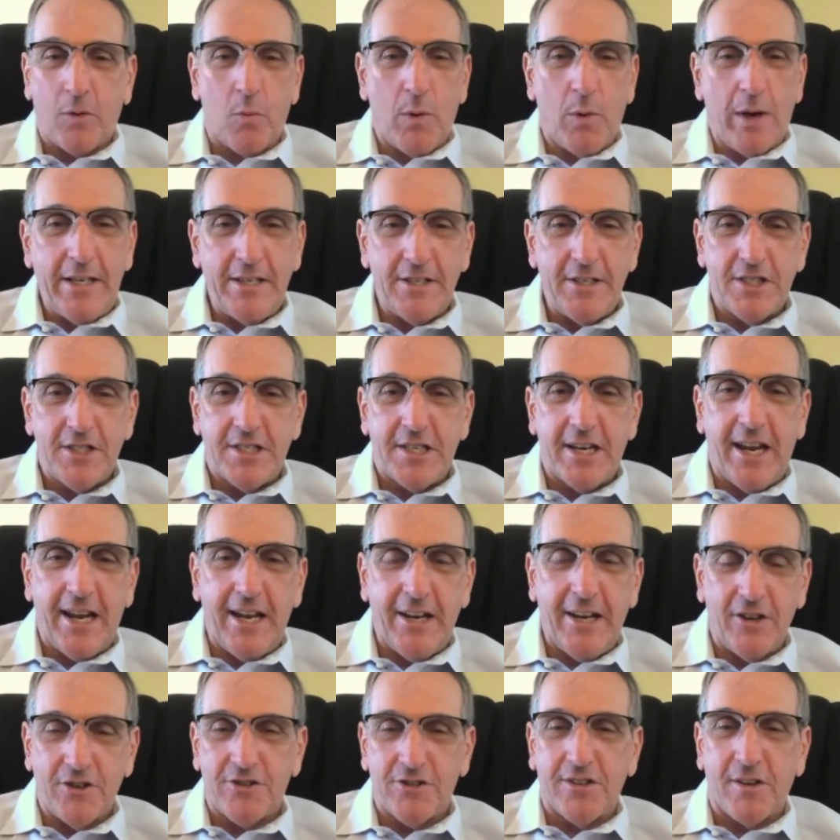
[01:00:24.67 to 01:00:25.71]
Wayne
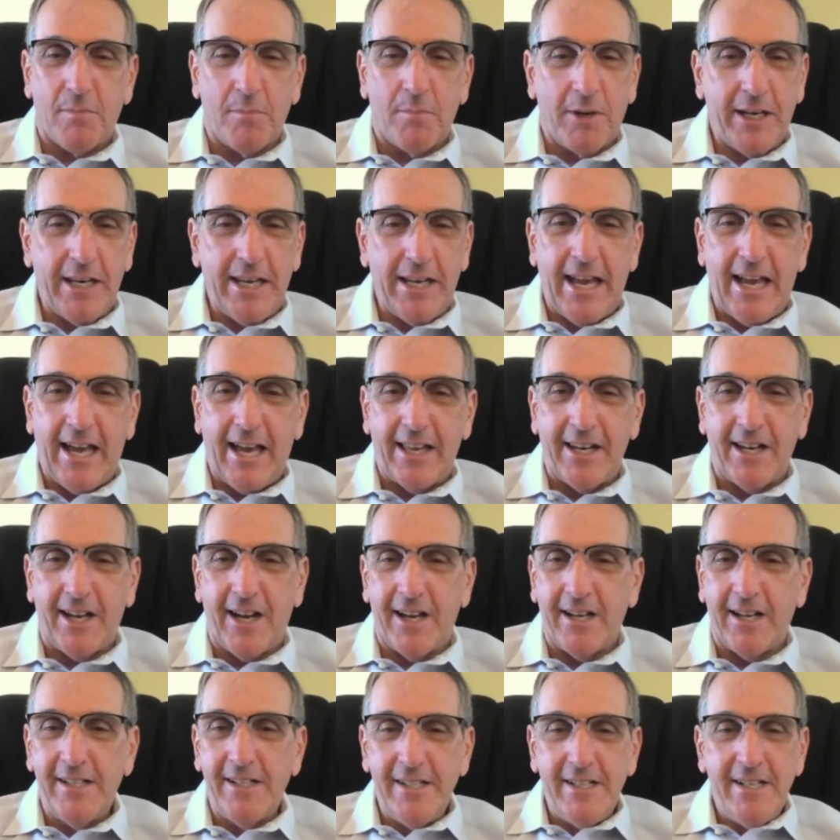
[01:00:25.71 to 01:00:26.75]
State or somebody had
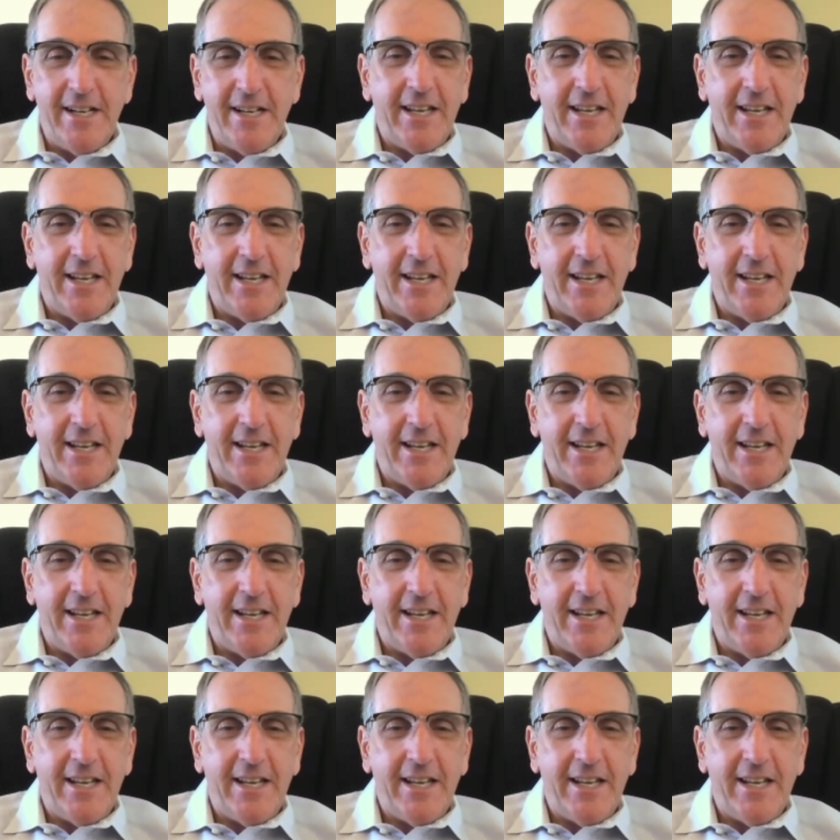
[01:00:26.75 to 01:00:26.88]
a